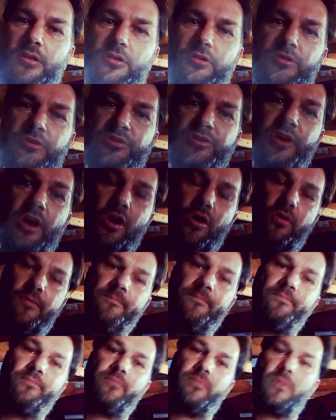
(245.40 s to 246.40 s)
So,
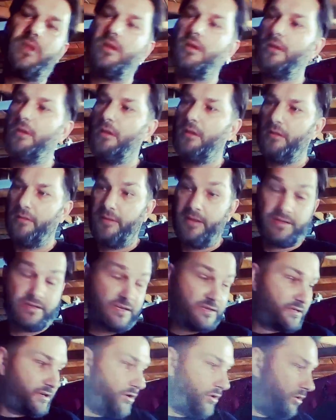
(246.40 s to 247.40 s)
this
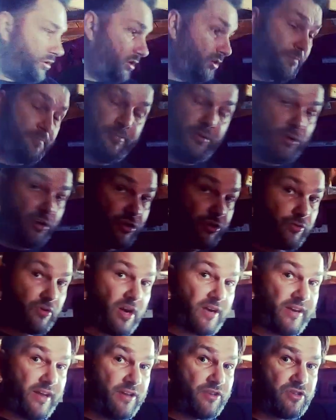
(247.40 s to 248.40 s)
is an old
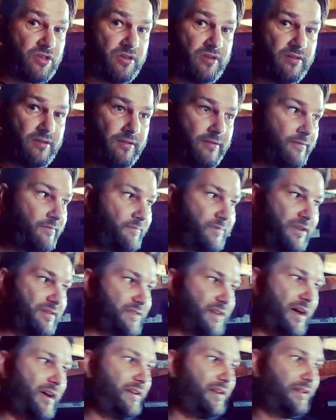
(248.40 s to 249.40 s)
pushrod engine
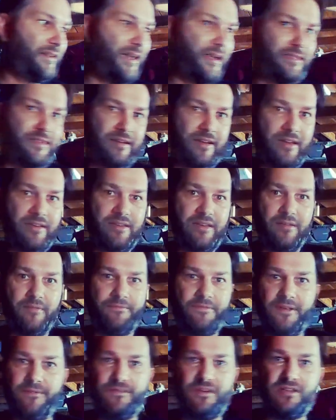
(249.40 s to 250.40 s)
designed in like the
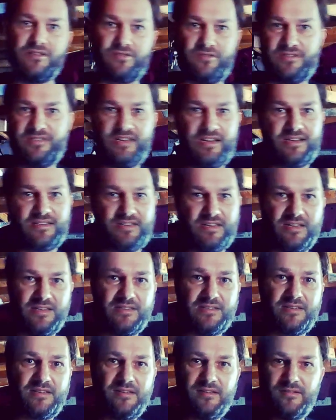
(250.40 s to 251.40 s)
1950s or
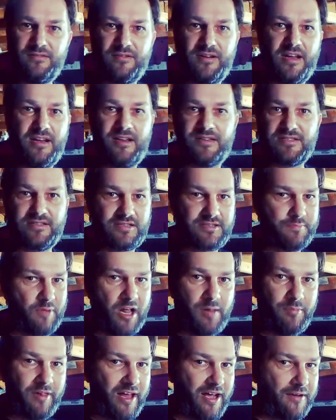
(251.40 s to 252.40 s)
60s, right? It's a
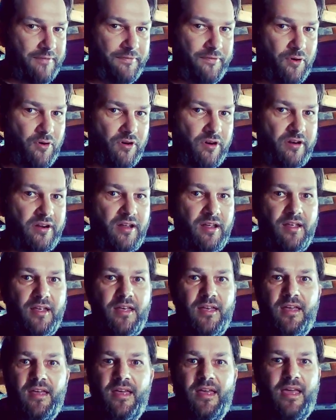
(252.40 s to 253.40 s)
small block Ford,
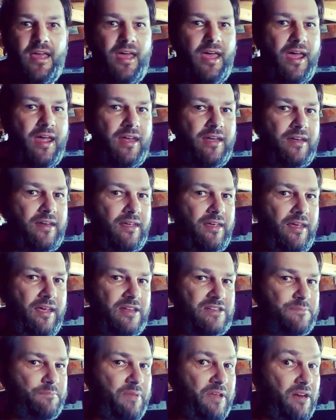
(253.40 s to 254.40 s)
and
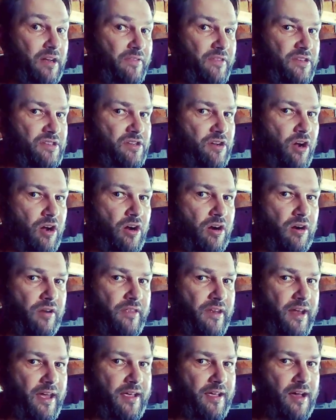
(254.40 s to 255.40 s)
it's been on this car
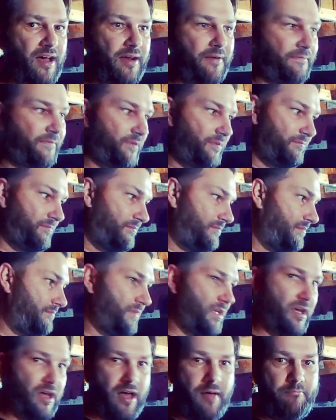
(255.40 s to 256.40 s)
that I got from
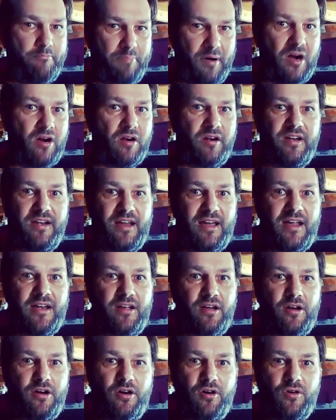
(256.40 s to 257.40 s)
a barn in
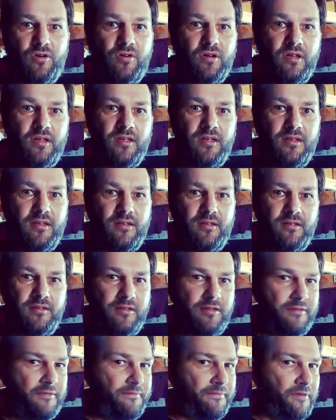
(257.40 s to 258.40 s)
Idaho
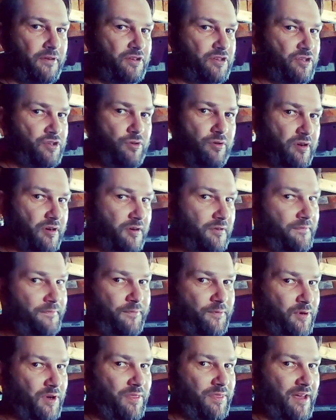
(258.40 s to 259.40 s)
for
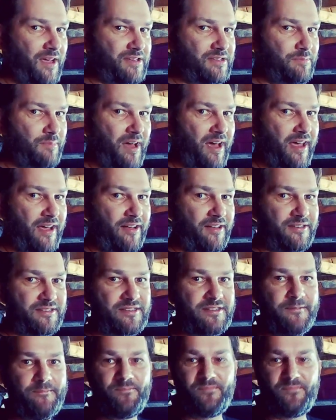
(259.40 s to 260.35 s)
240,000 miles,